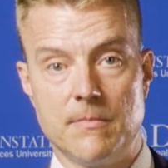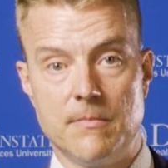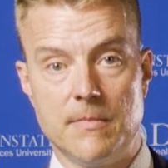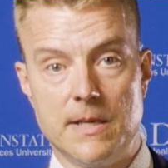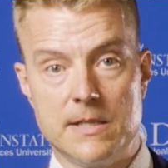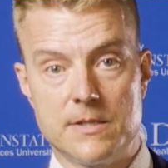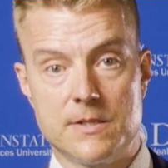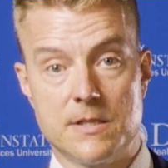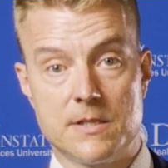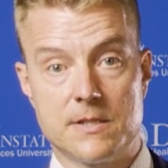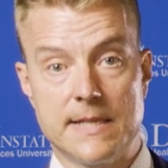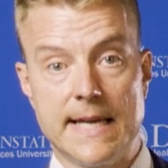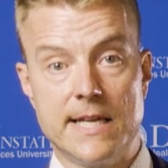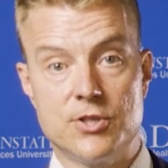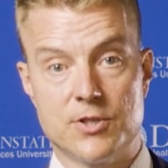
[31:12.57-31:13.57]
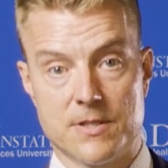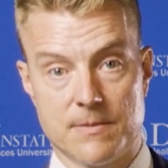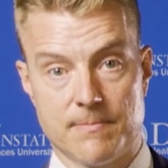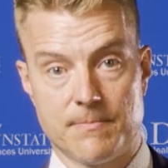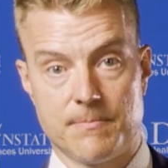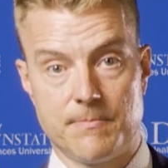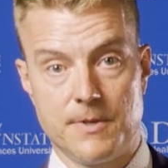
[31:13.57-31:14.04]
is this
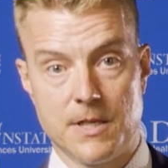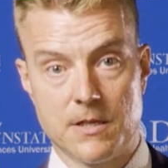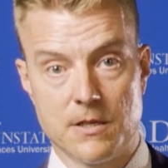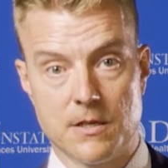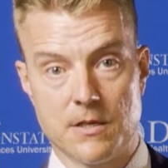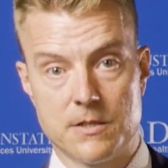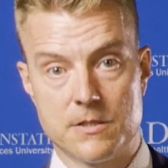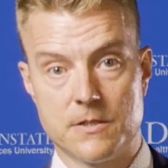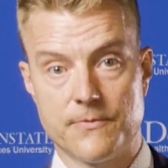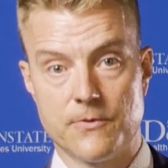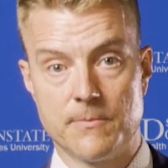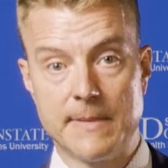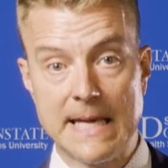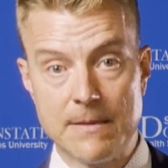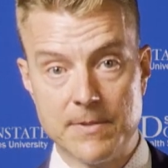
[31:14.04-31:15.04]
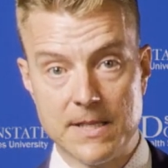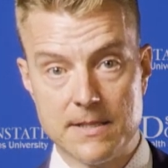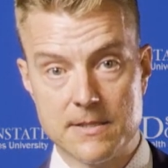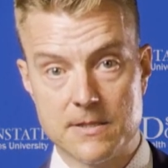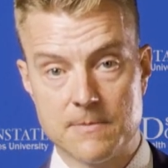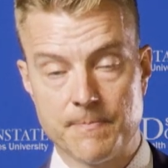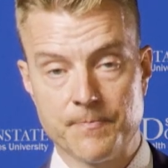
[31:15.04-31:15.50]
ageism? Because for
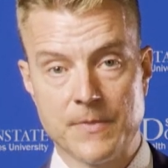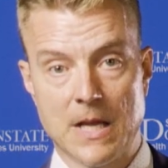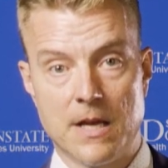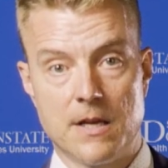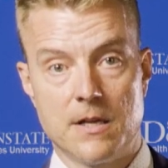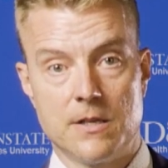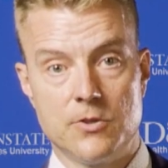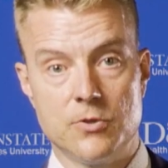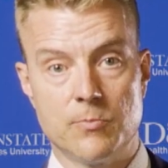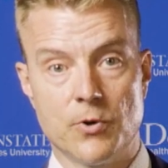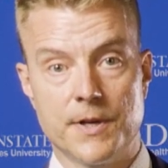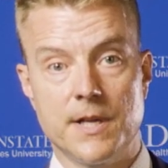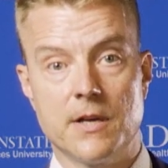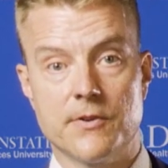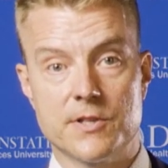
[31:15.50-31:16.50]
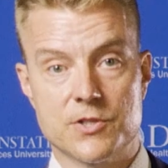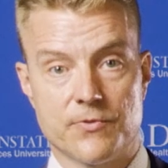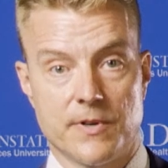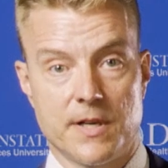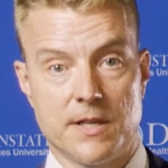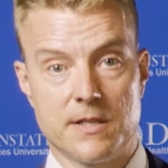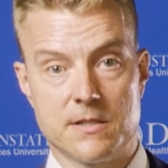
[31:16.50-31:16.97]
babies, newborn hearing
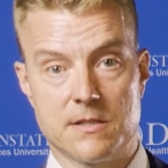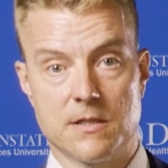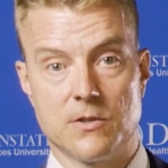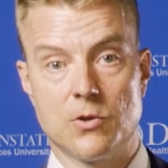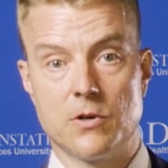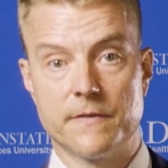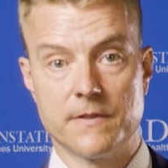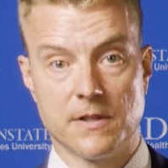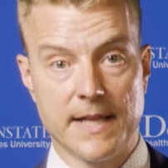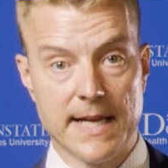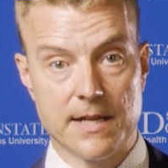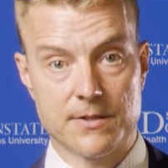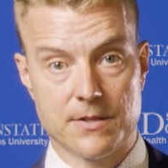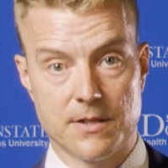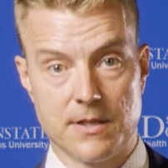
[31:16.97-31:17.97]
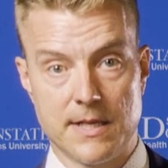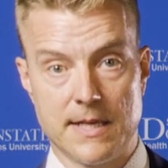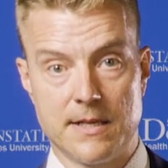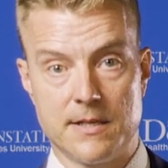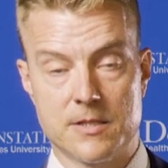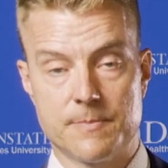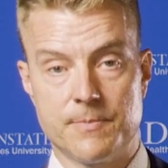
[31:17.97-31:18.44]
screening is the law of the land,
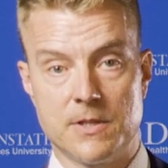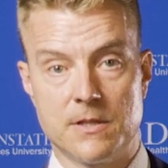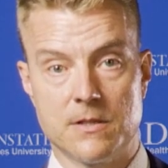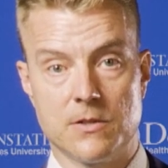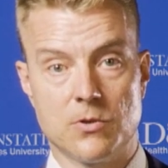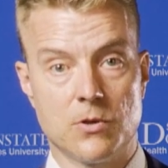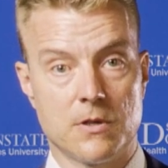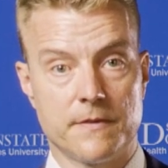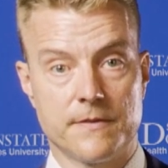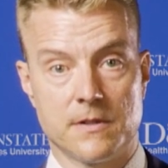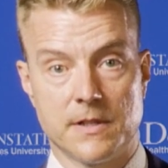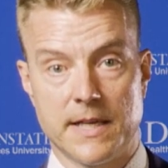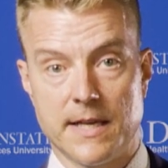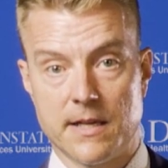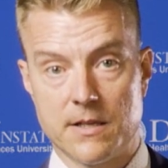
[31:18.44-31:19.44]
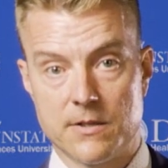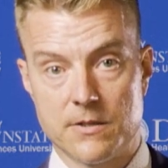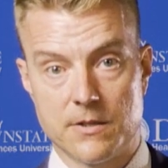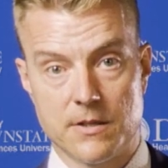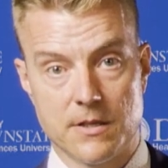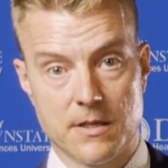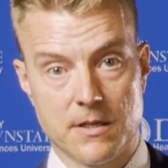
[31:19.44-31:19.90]
and it's been the law of the
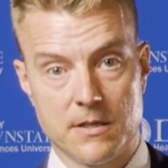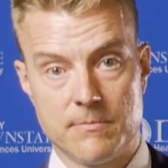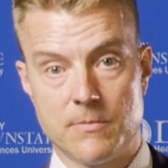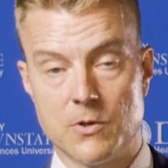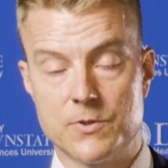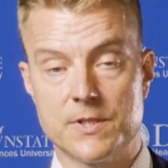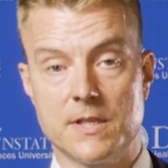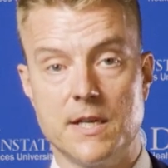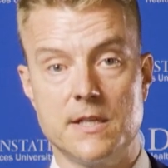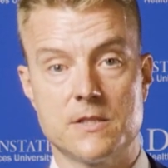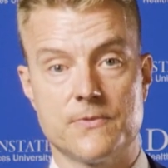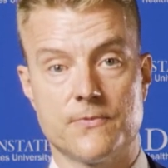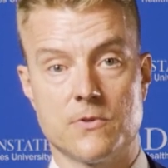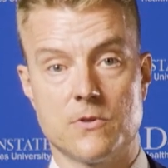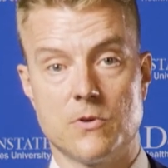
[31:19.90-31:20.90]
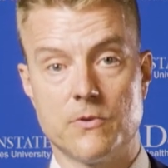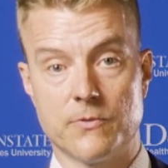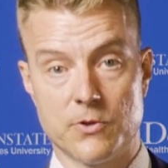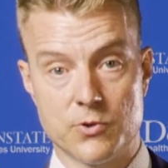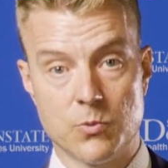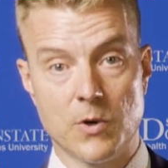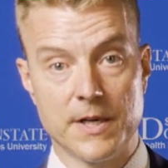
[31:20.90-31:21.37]
land in most states for over
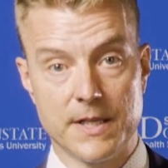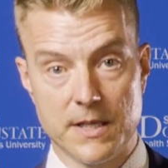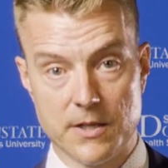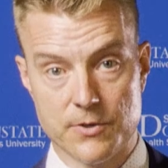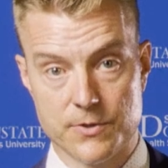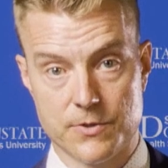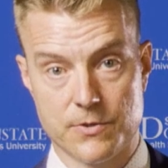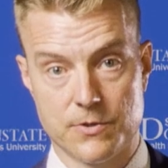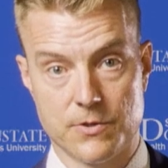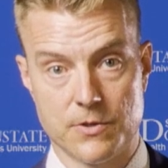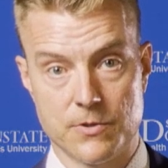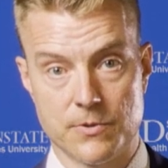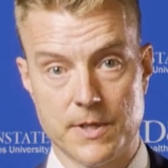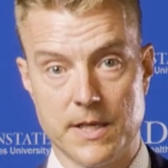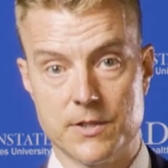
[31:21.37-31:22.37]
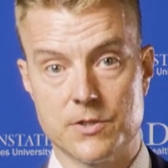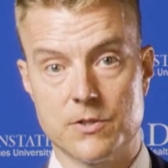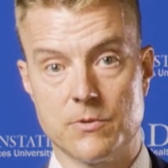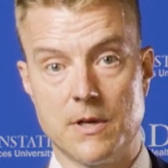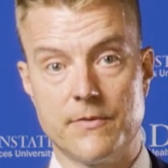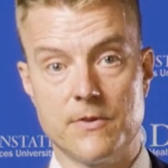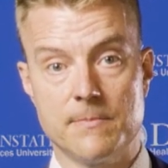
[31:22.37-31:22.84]
20 years. Okay,
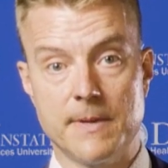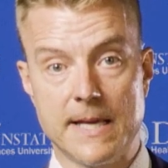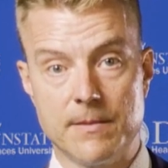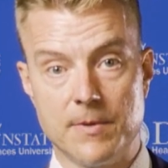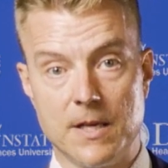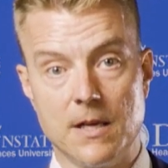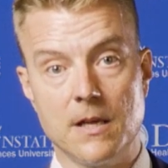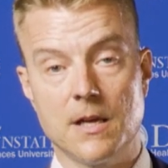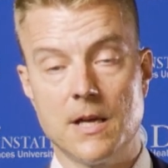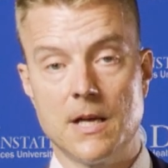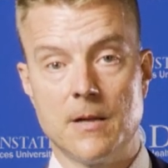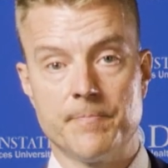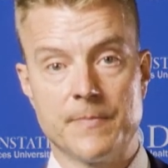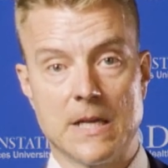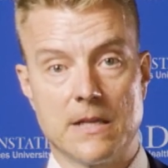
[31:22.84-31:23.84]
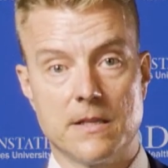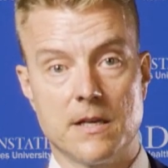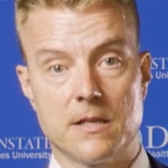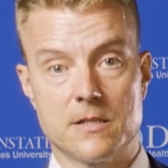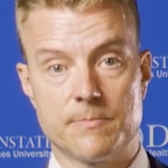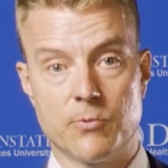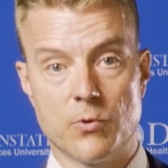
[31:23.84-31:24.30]
so every baby
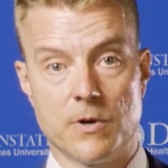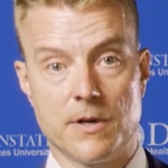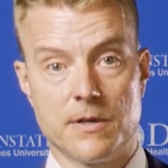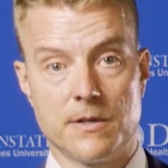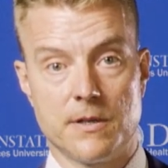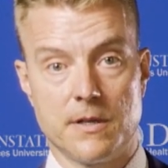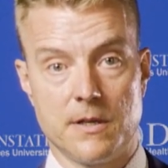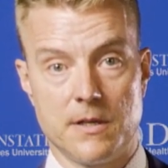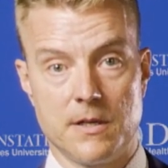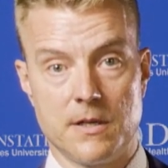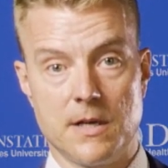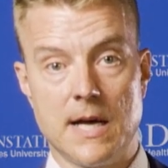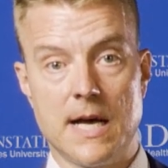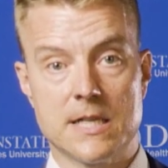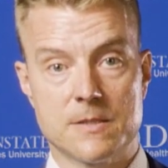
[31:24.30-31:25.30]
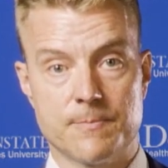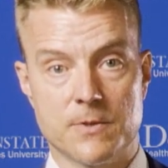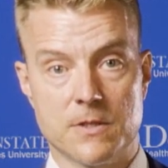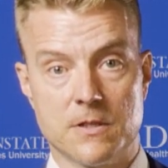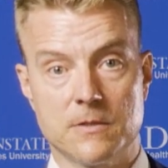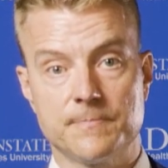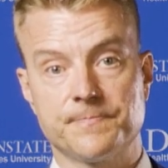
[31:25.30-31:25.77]
that is born in a
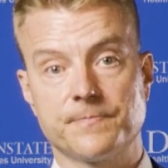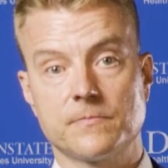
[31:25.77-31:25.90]
hospital